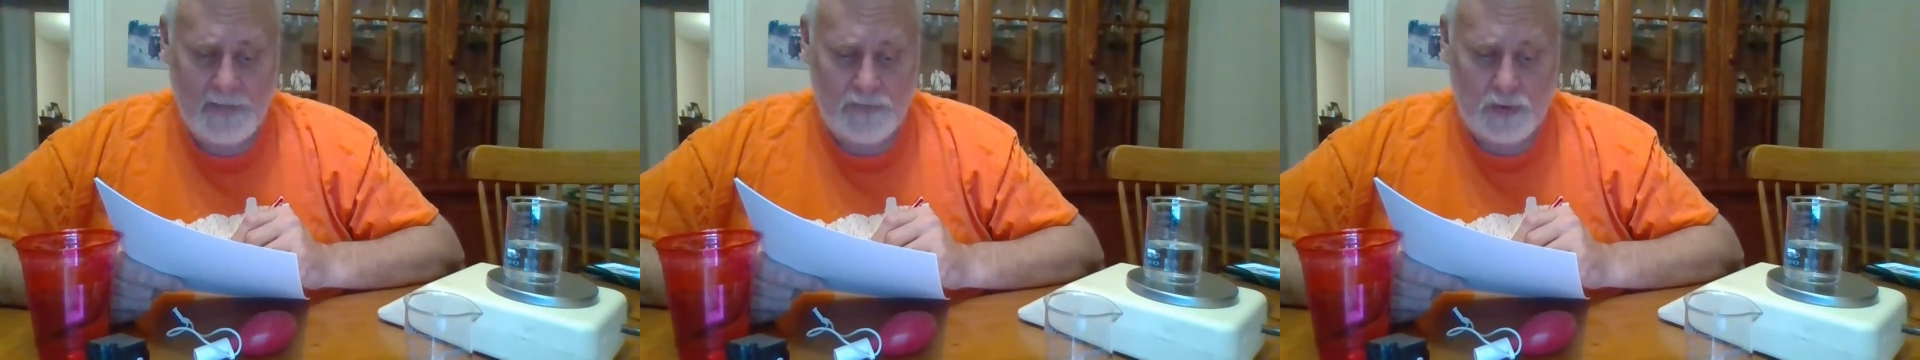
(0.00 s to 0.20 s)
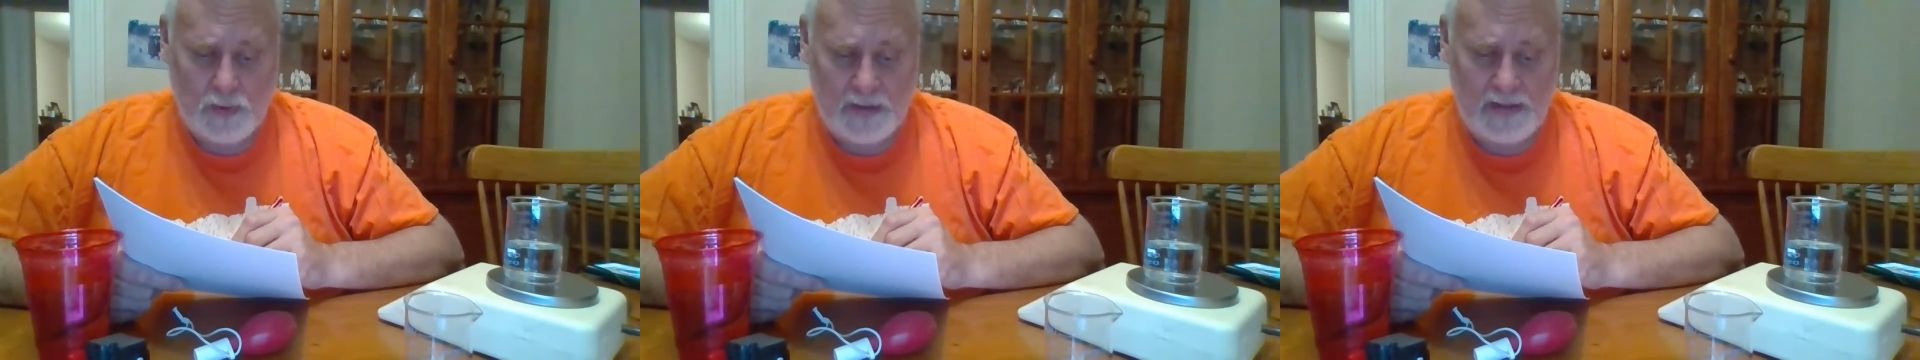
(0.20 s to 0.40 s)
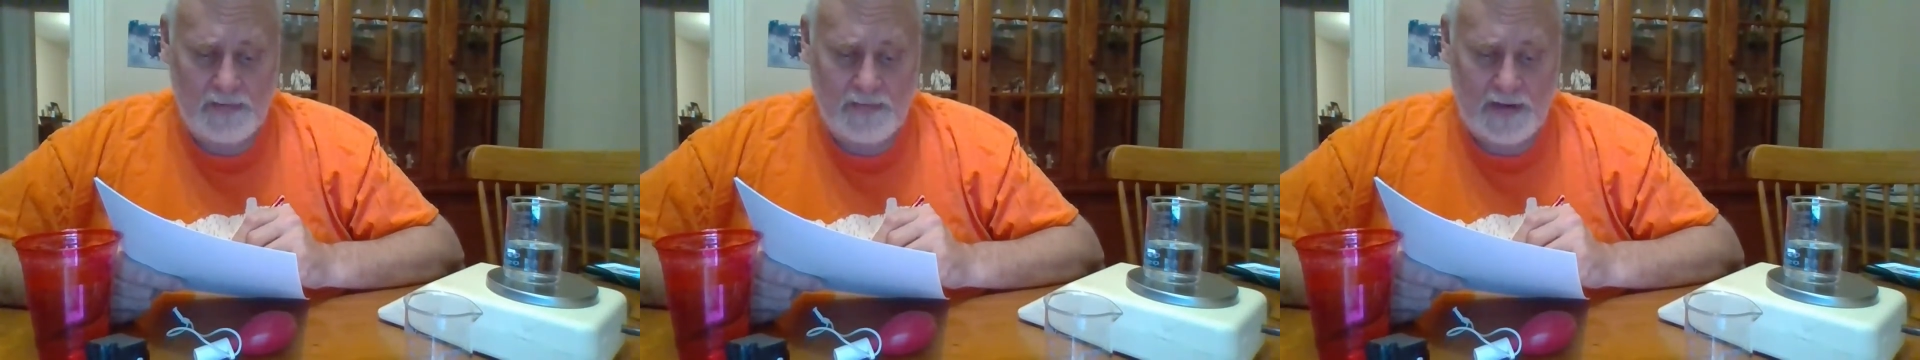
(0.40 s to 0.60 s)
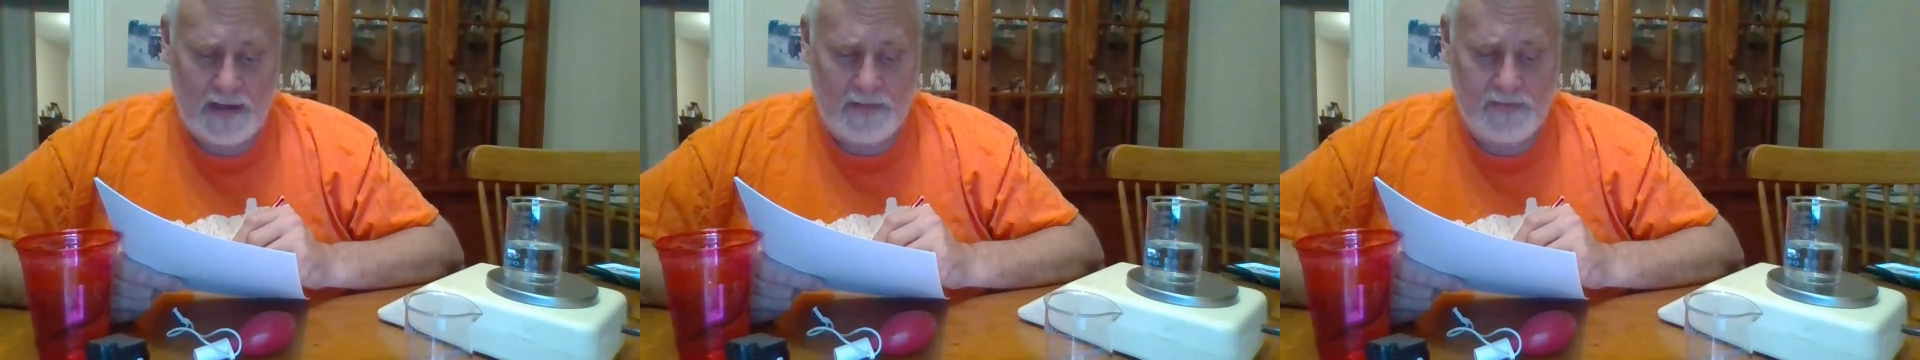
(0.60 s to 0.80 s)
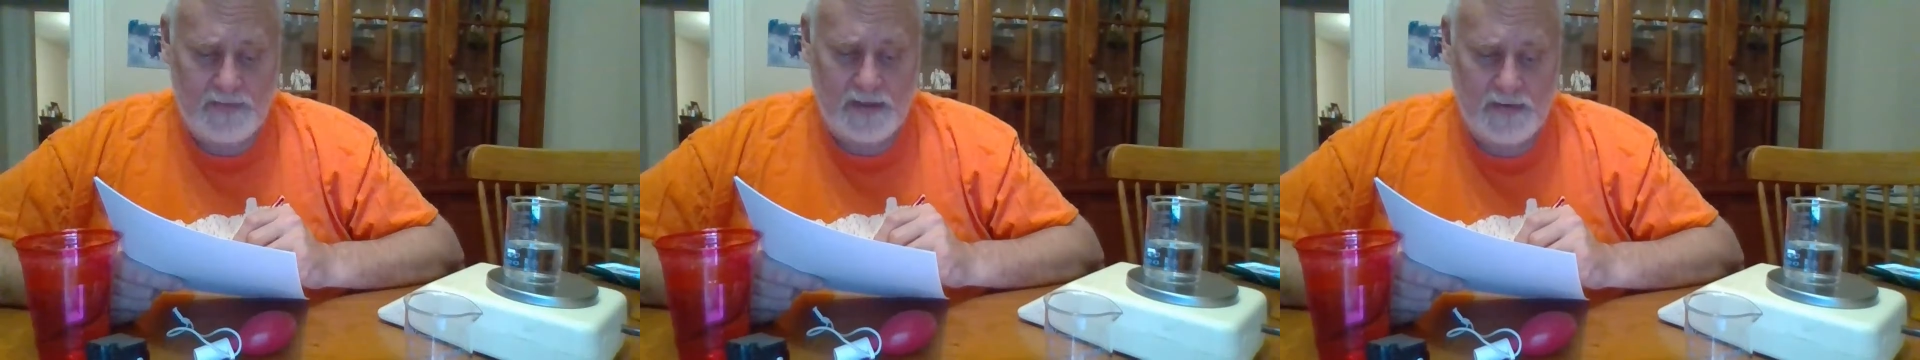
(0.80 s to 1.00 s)

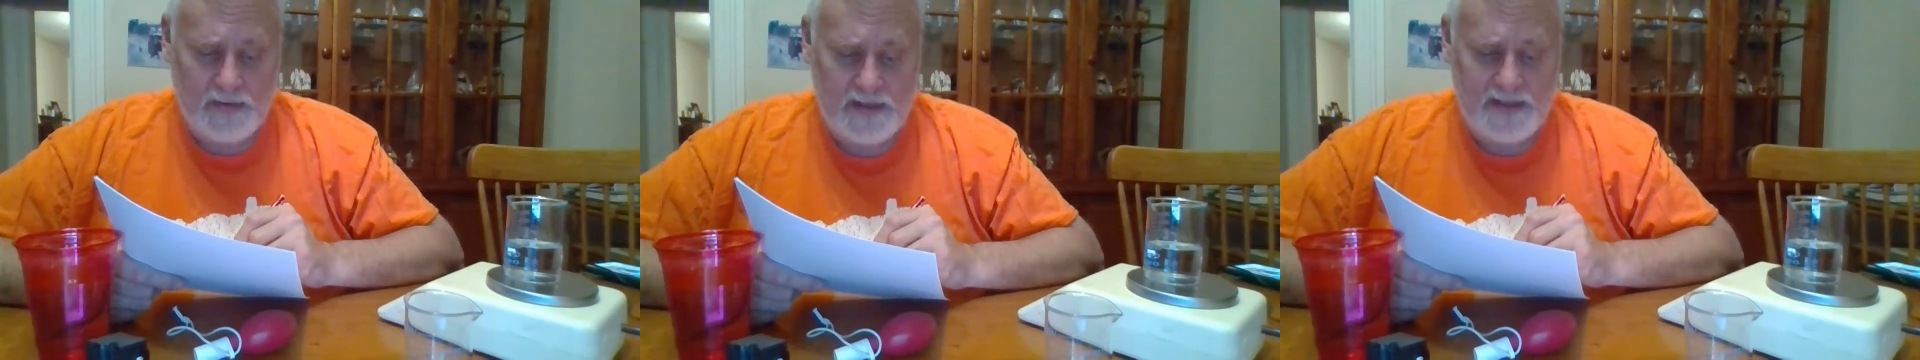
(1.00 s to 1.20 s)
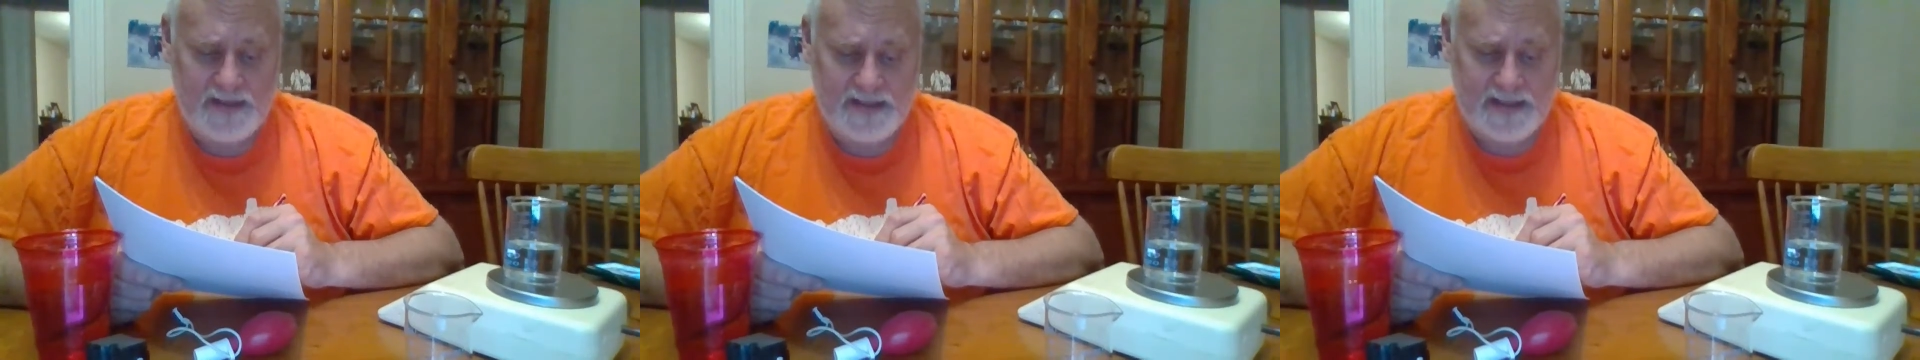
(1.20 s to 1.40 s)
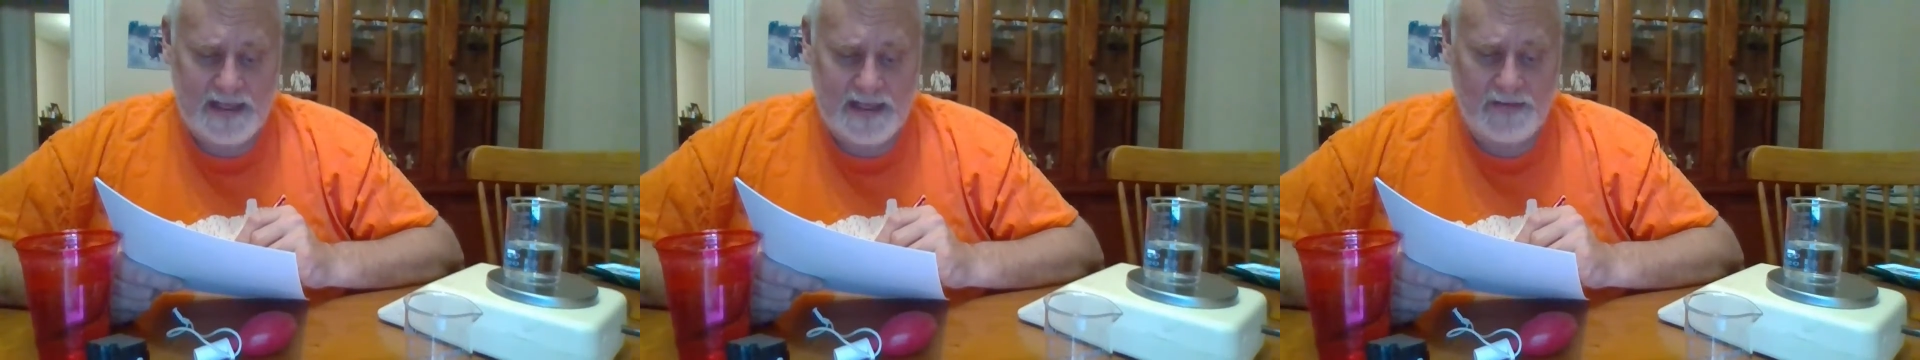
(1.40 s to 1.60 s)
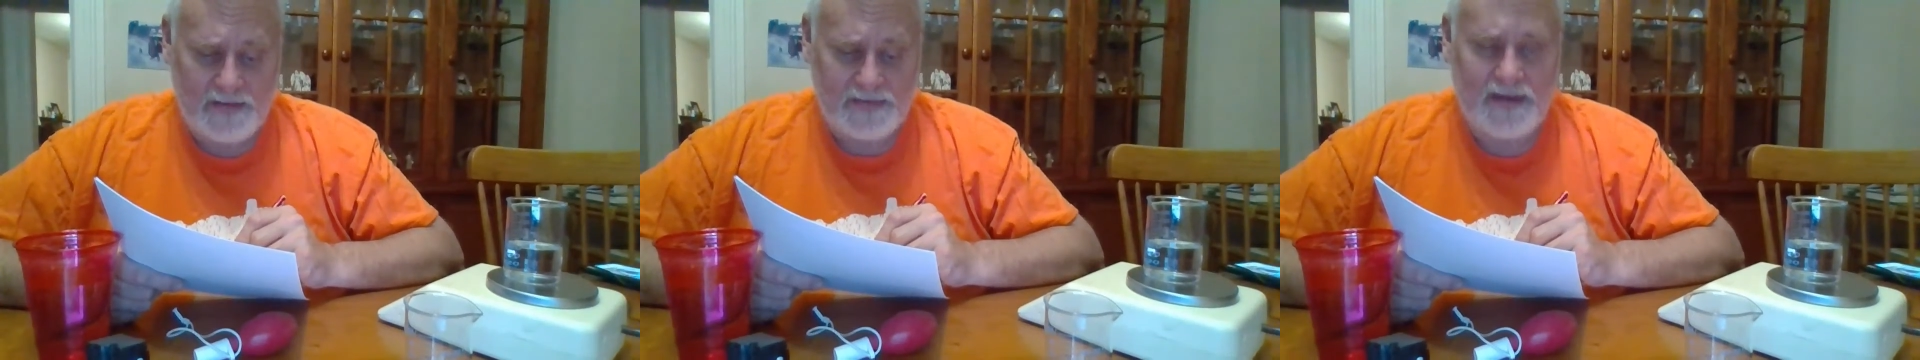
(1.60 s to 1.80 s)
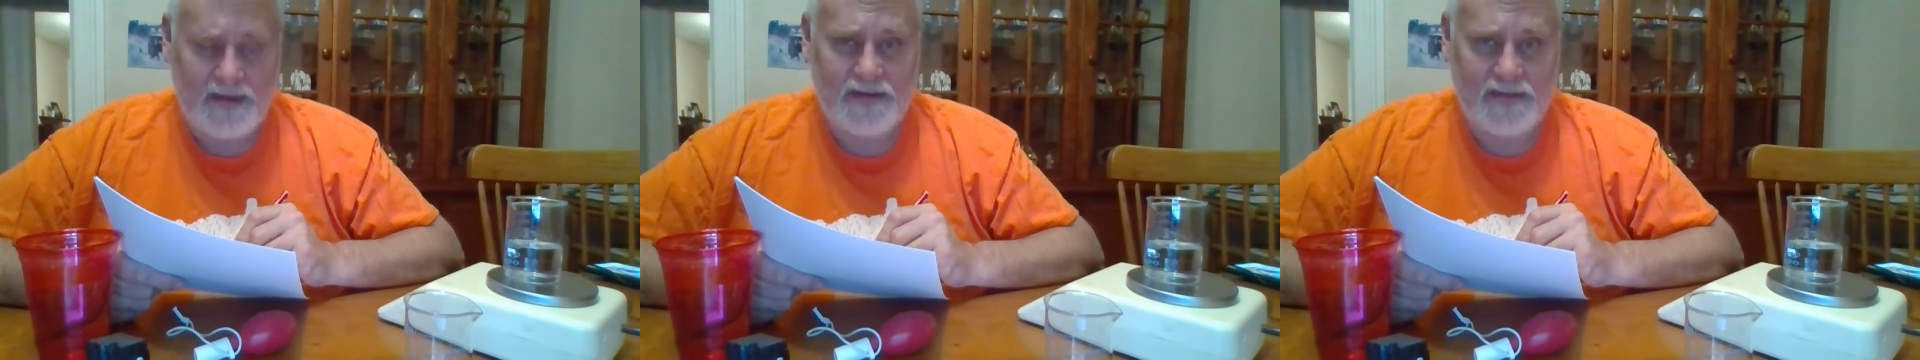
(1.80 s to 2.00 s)
25 degrees
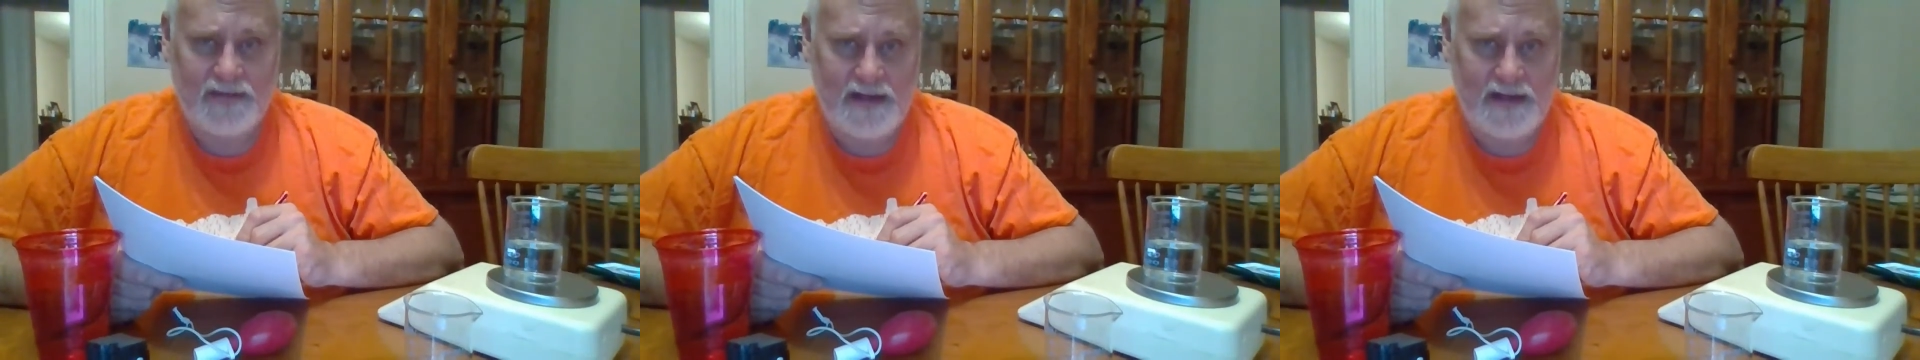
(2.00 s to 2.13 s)
Celsius